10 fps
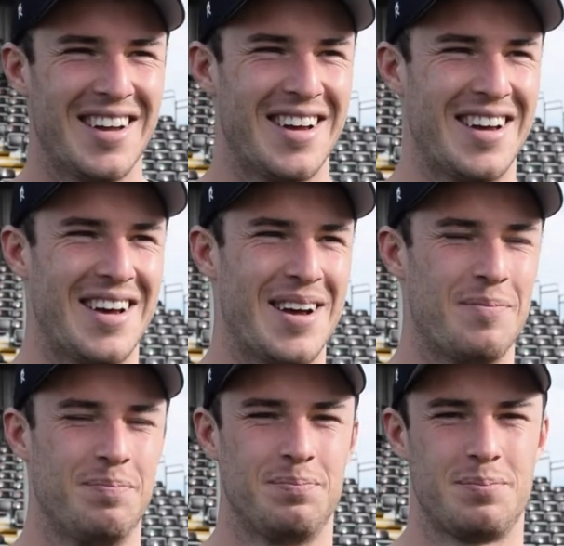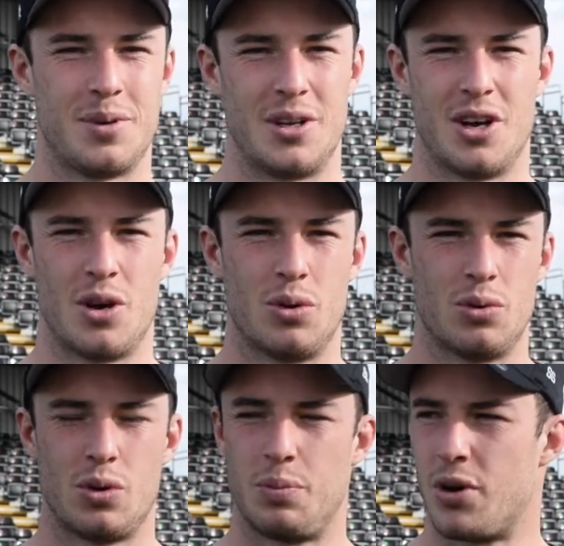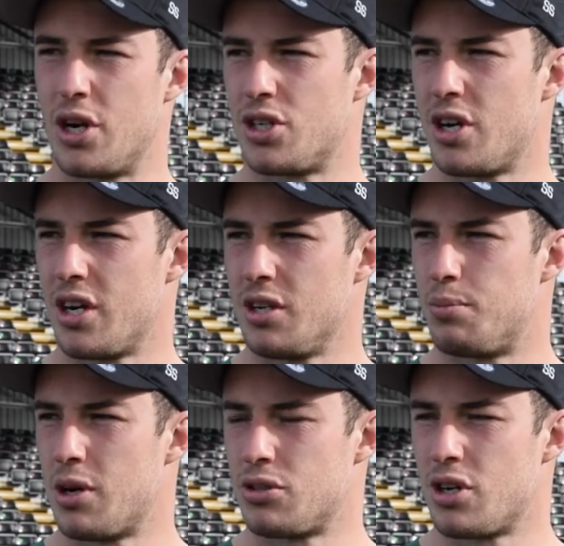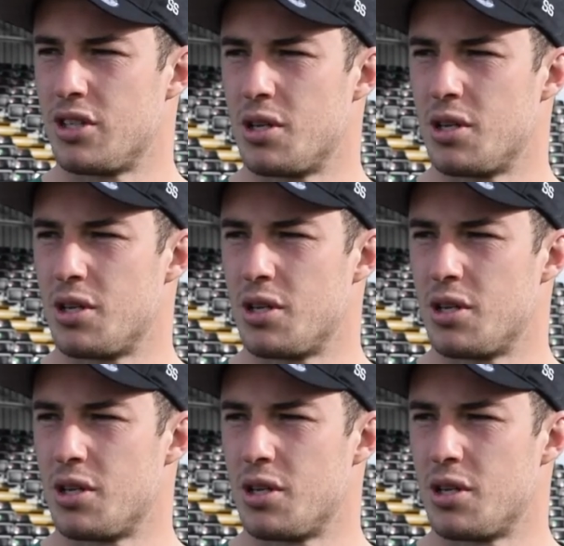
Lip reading: But no, we pressurised